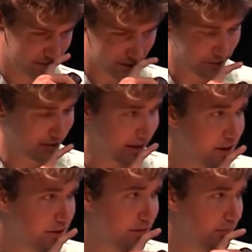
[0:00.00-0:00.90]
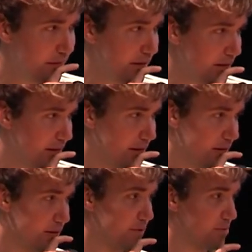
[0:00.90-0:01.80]
communication
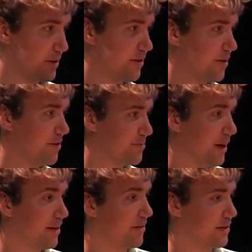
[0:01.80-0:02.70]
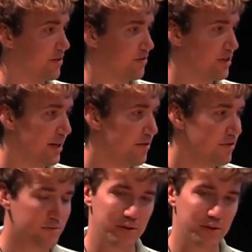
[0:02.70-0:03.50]
is what's known as bidirectional channels,